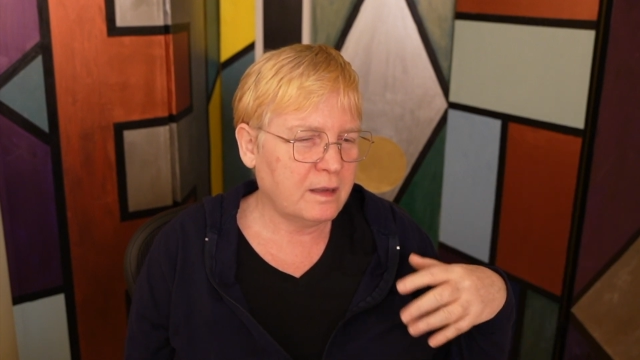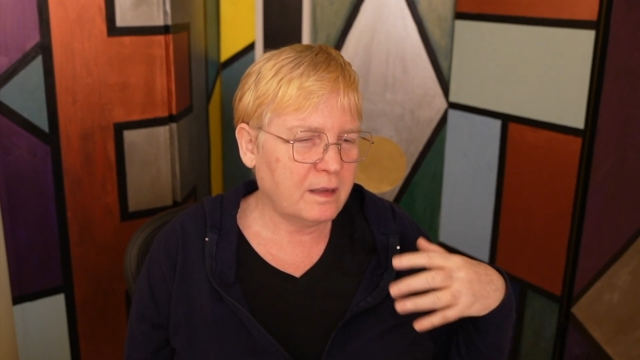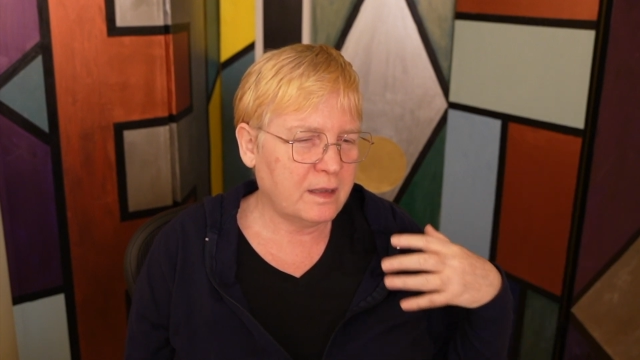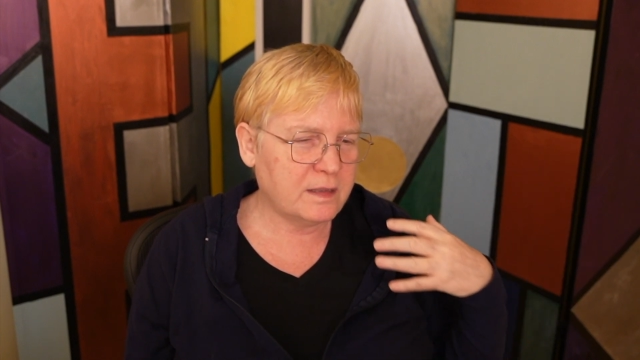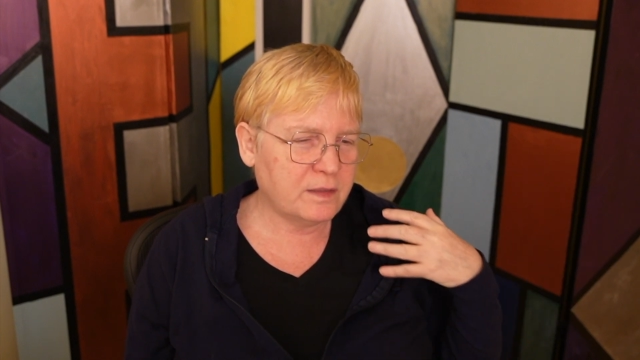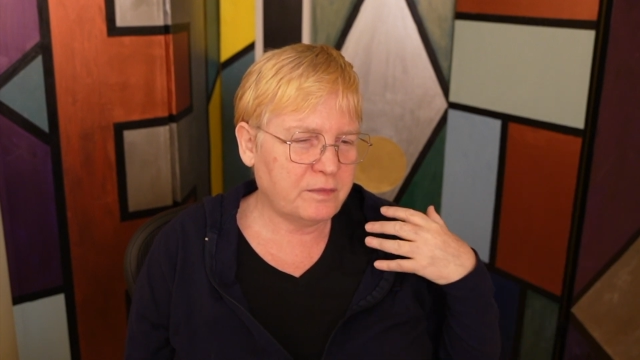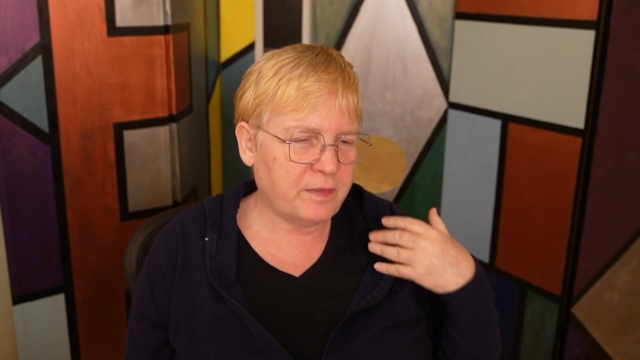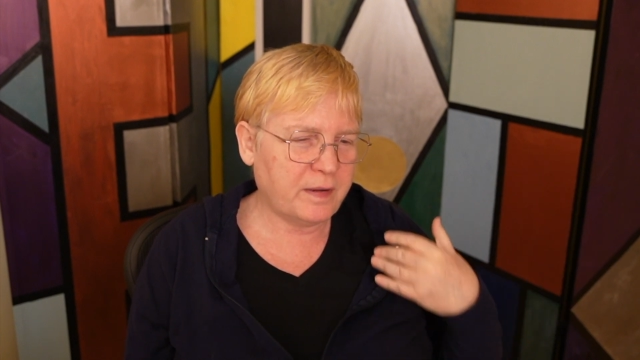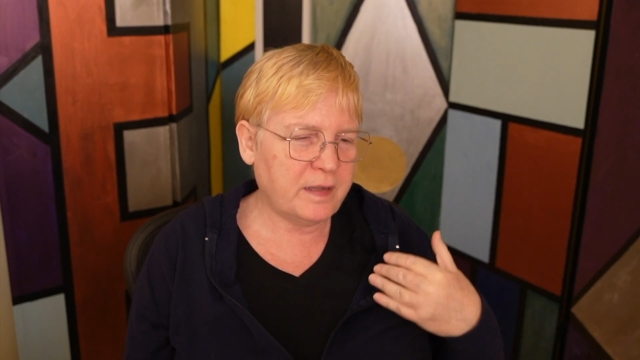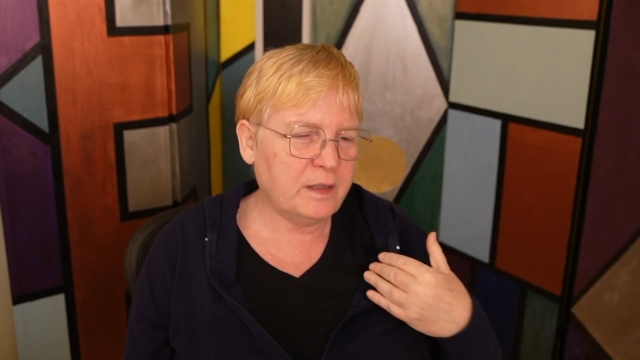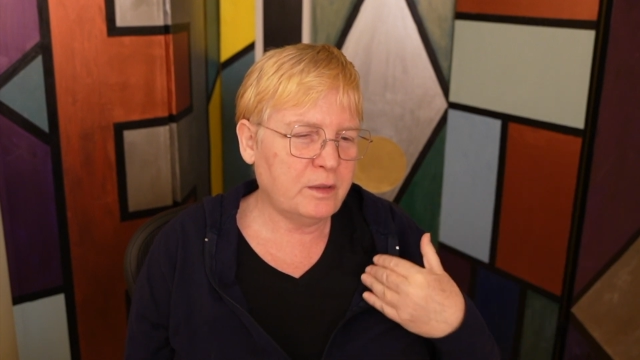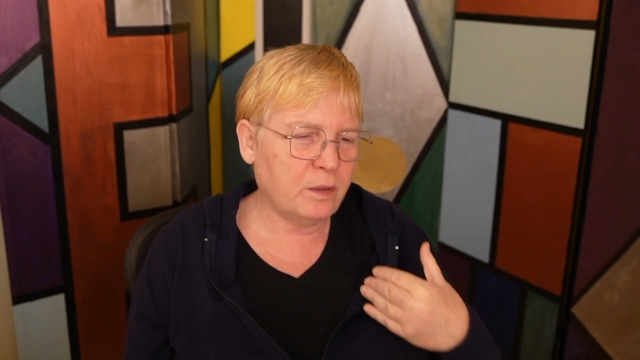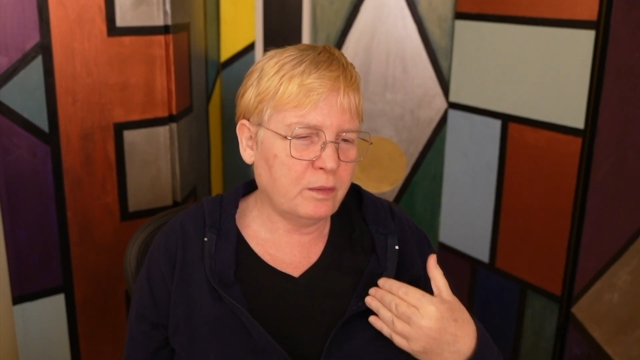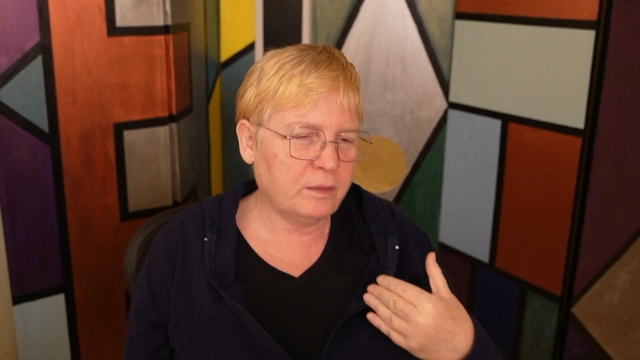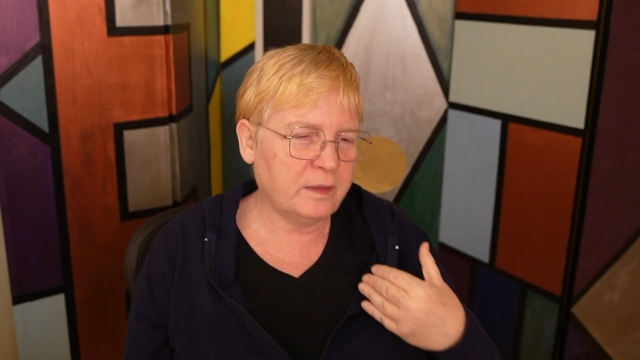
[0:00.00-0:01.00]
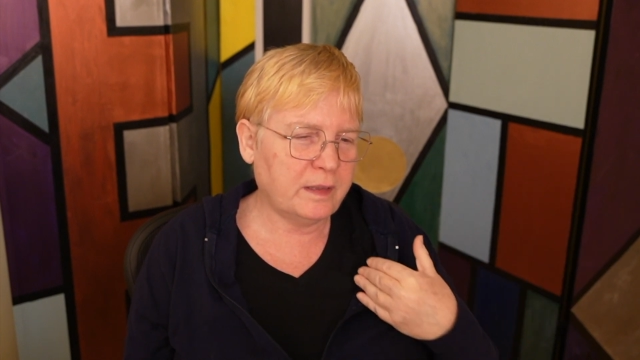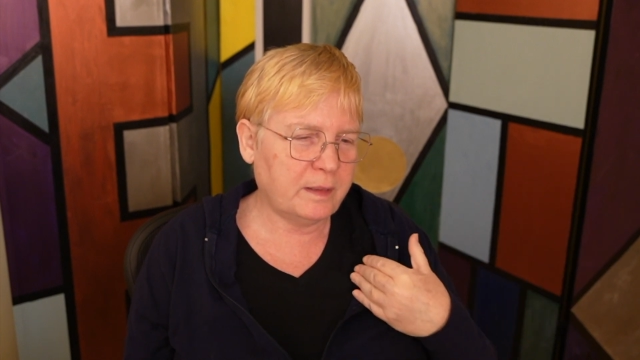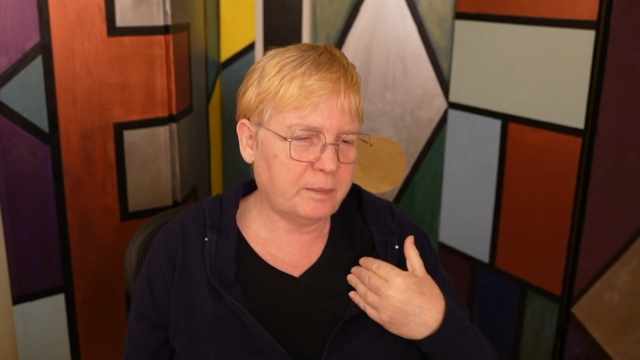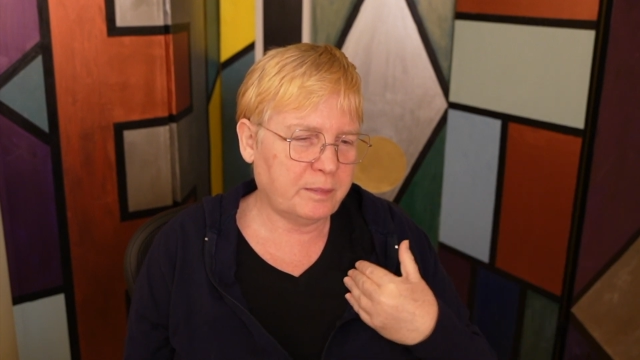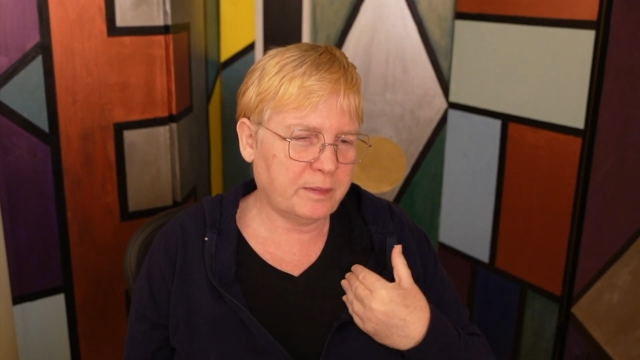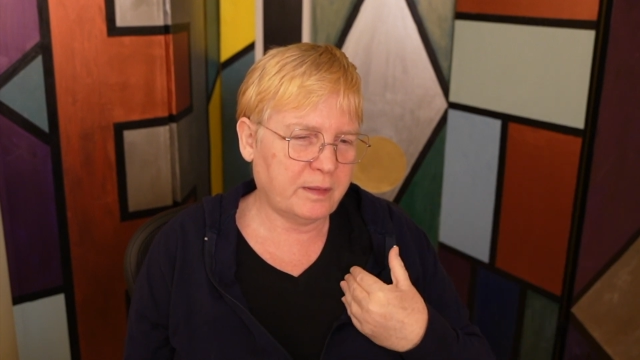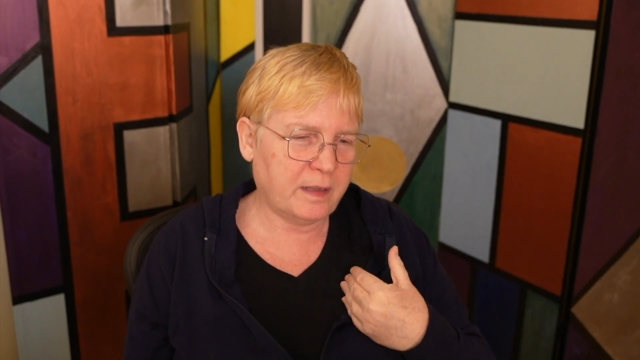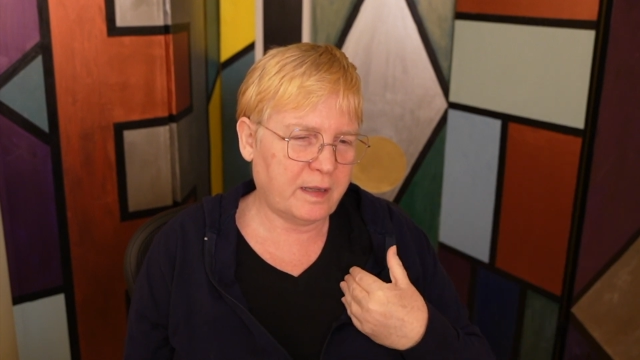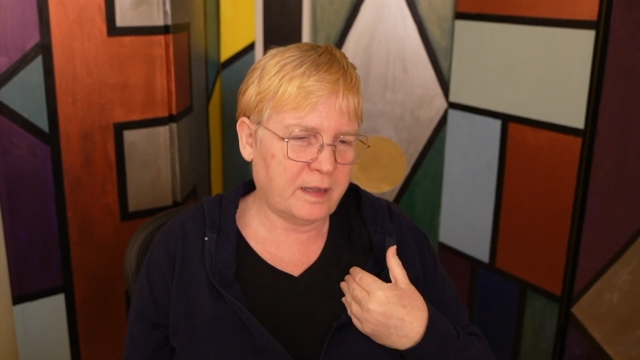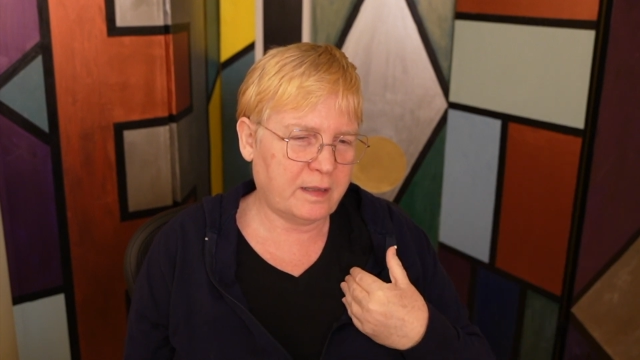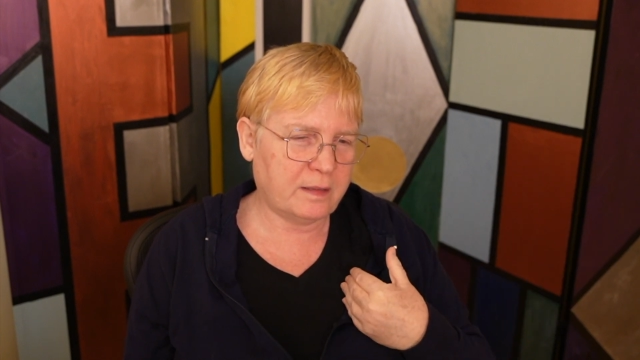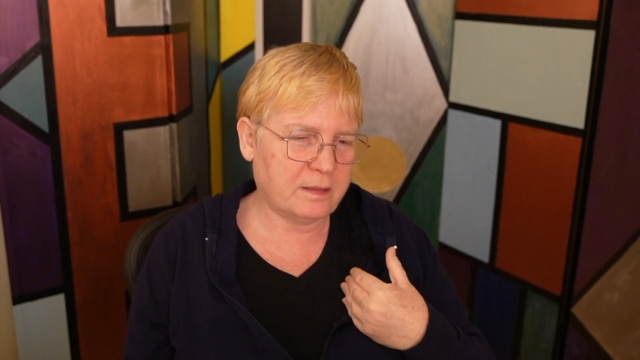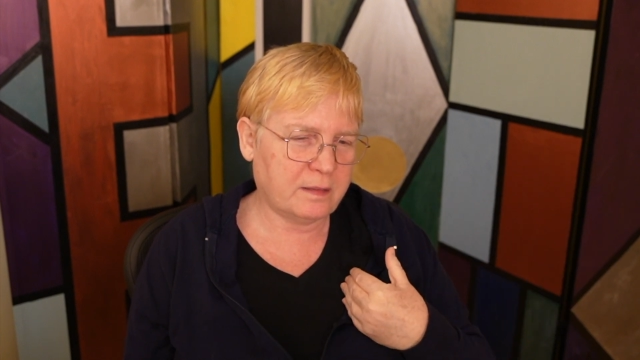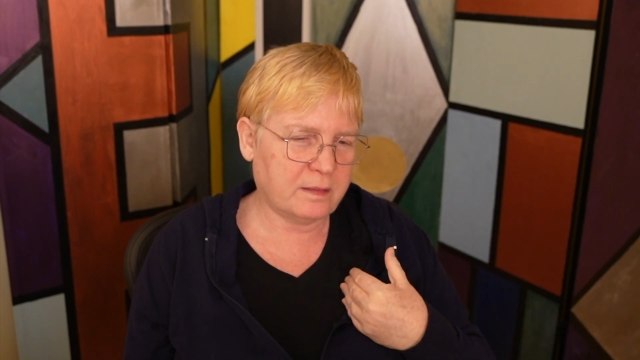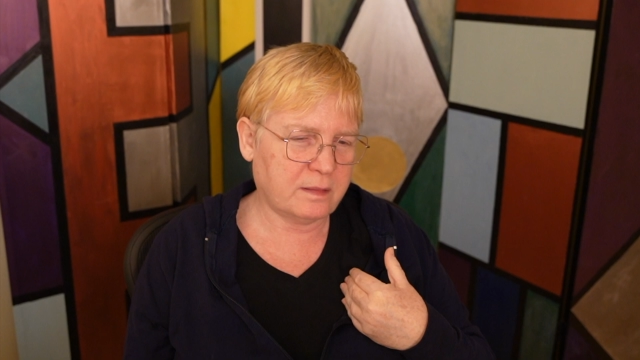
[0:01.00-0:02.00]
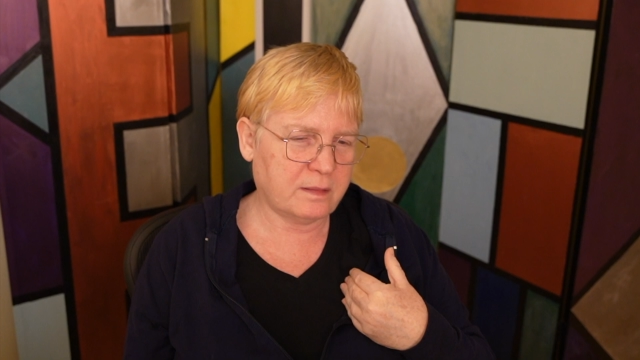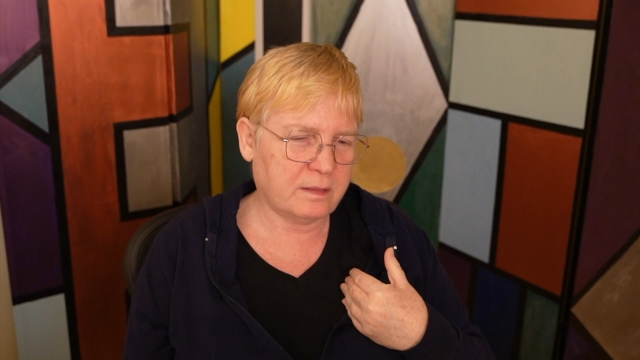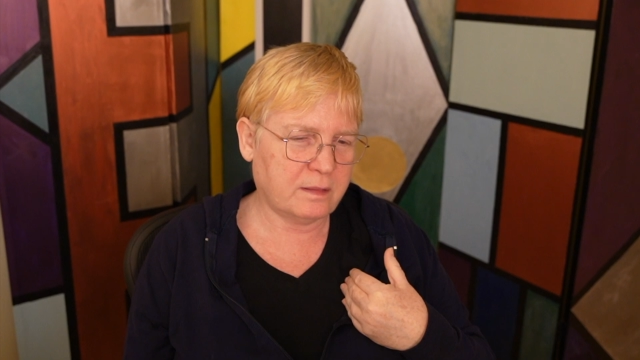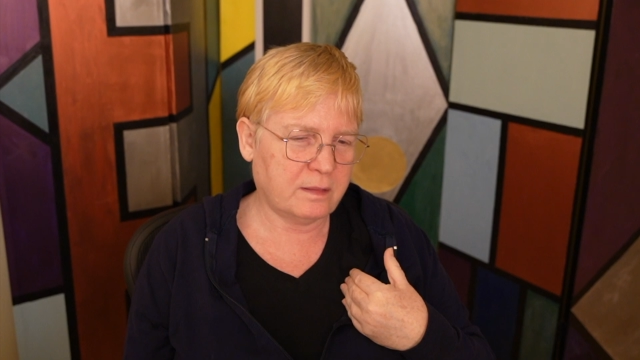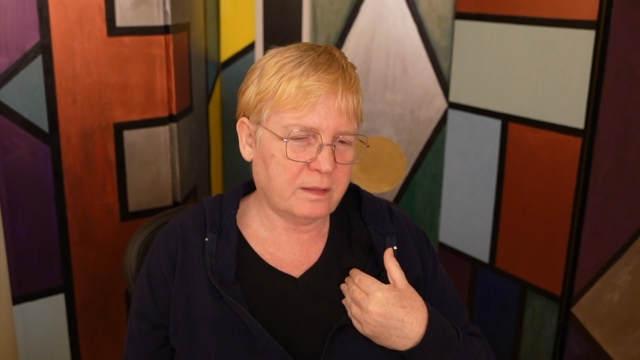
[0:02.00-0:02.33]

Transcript: It's a very lonely place,